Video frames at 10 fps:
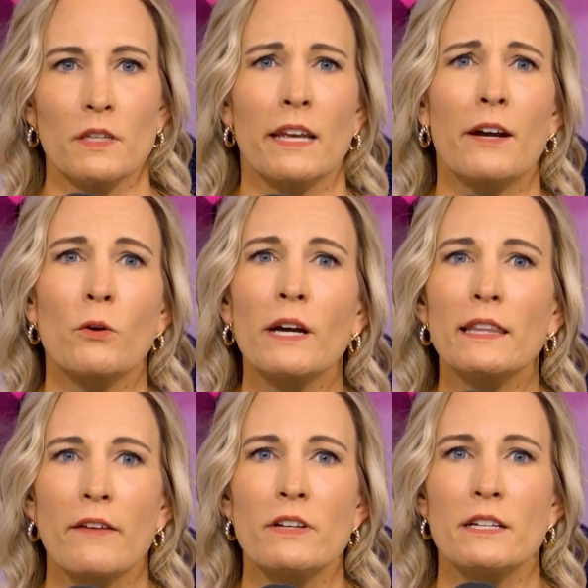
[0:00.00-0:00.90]
Category
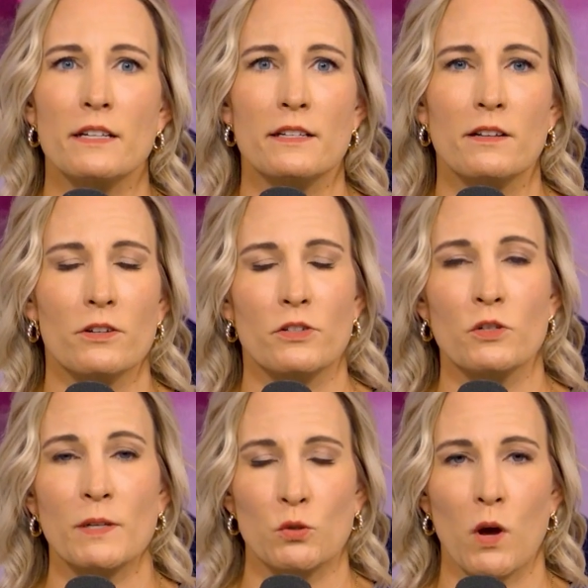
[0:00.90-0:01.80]
12
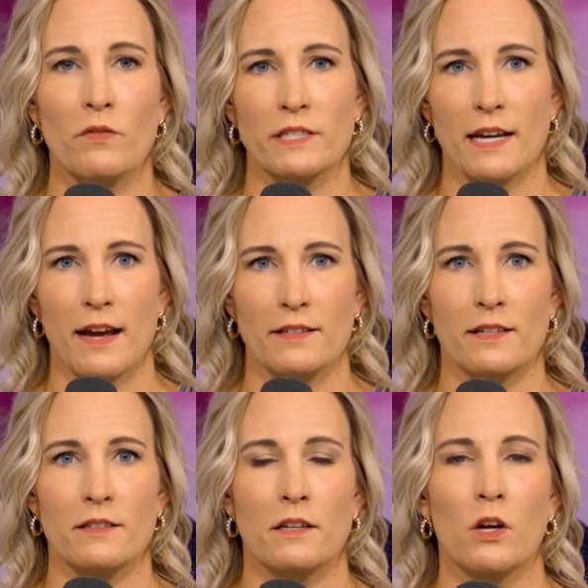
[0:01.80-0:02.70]
is
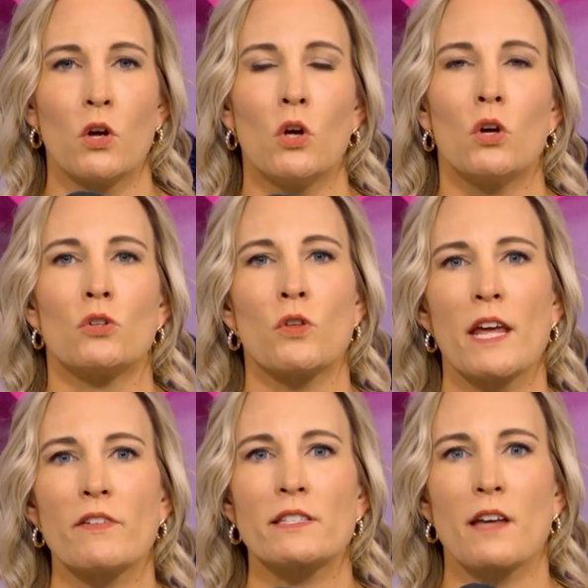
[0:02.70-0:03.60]
taxes. Do they
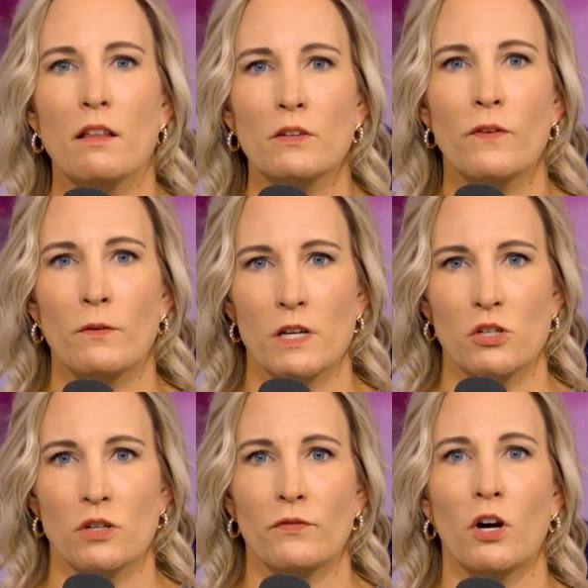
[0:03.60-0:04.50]
have a solid
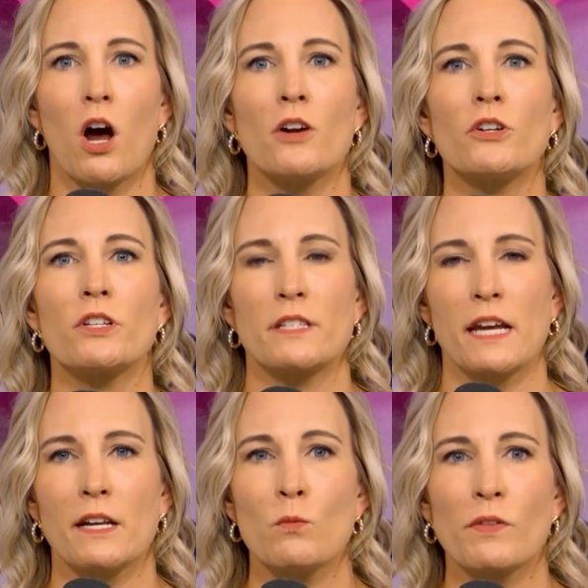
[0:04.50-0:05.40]
foundation for
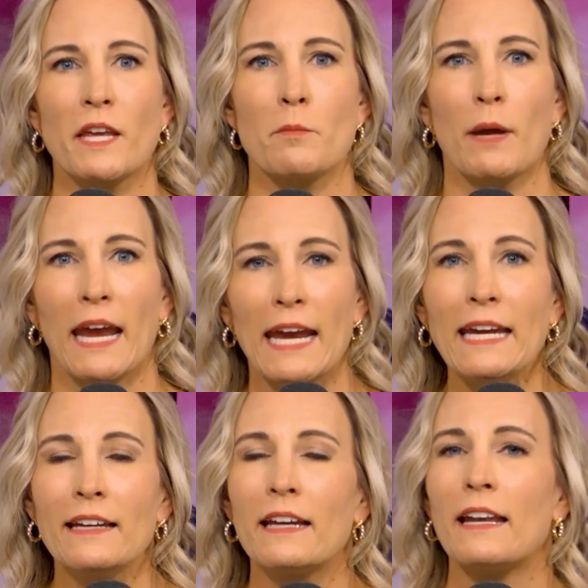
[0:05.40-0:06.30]
understanding what they
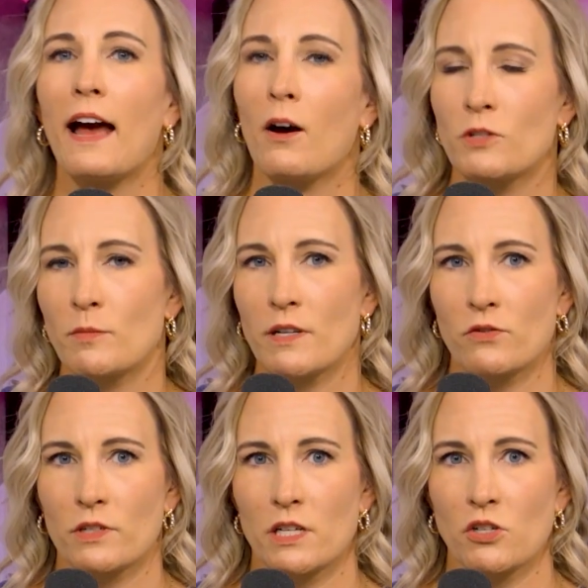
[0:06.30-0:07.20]
pay and how to be
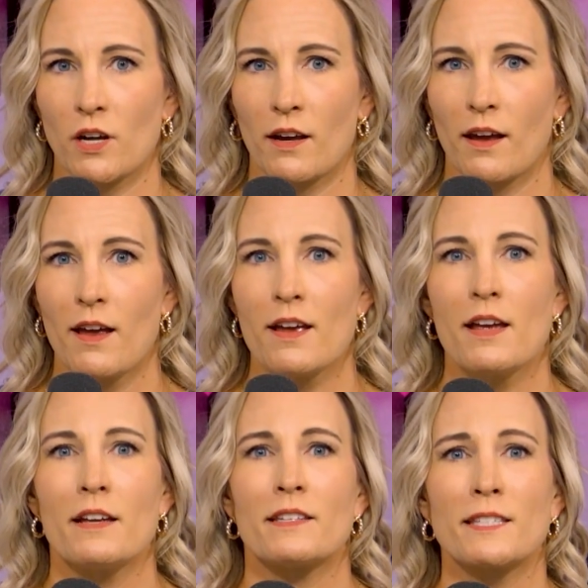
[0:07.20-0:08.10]
strategic?
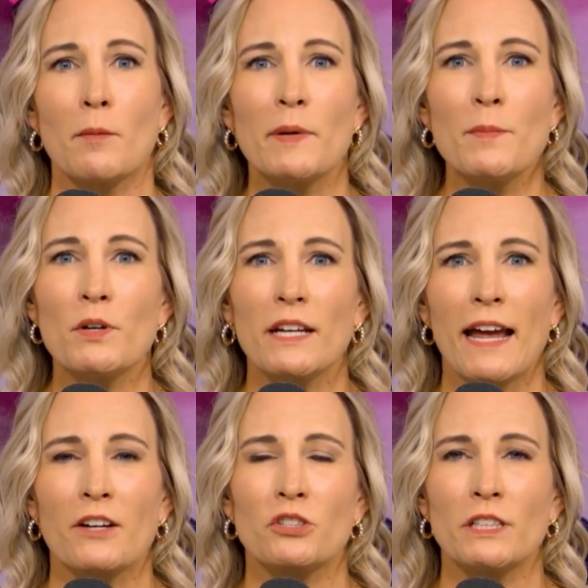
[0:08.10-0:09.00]
Some people can
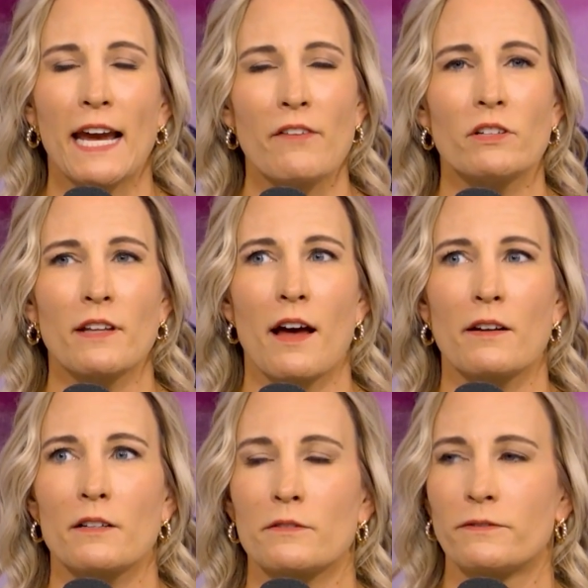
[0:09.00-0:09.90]
actually have a lot
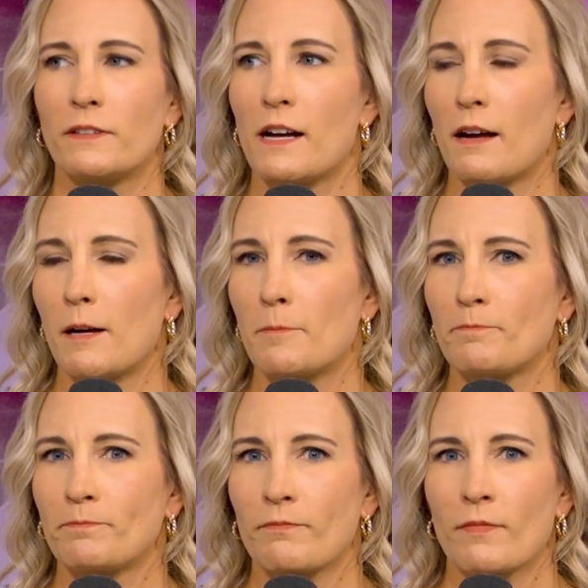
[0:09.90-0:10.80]
of, I'll